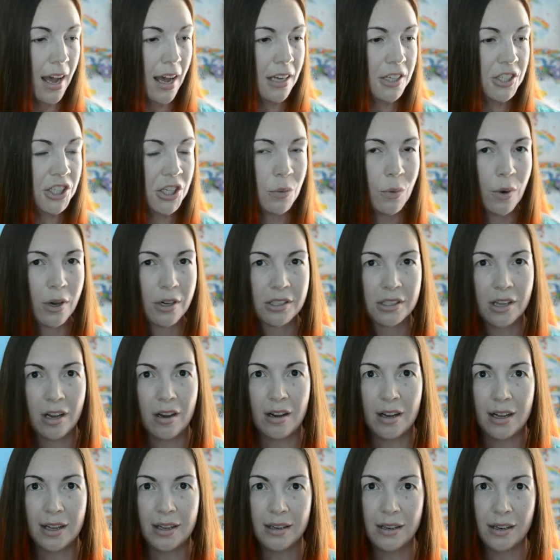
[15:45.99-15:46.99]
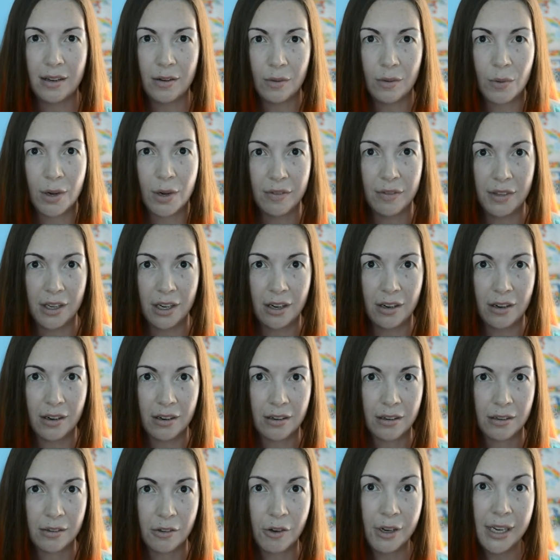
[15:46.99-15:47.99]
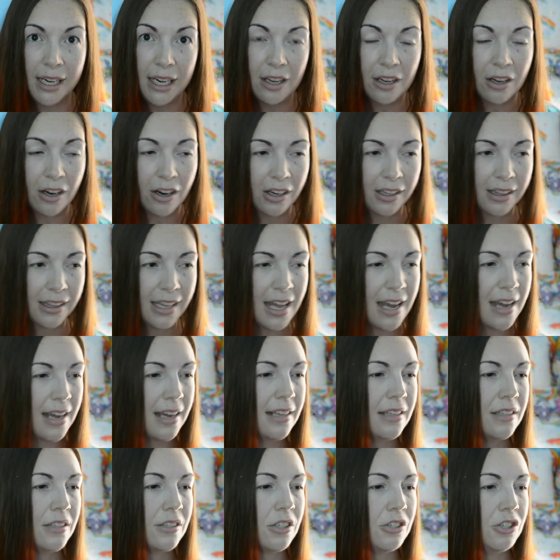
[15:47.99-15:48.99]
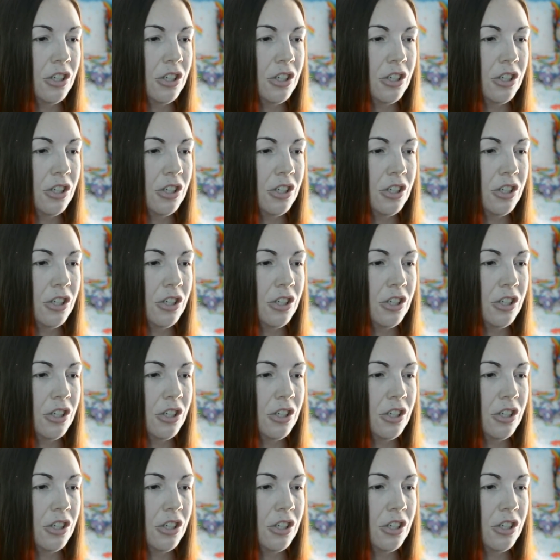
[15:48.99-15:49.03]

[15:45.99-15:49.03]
She works on one of their greeting card lines.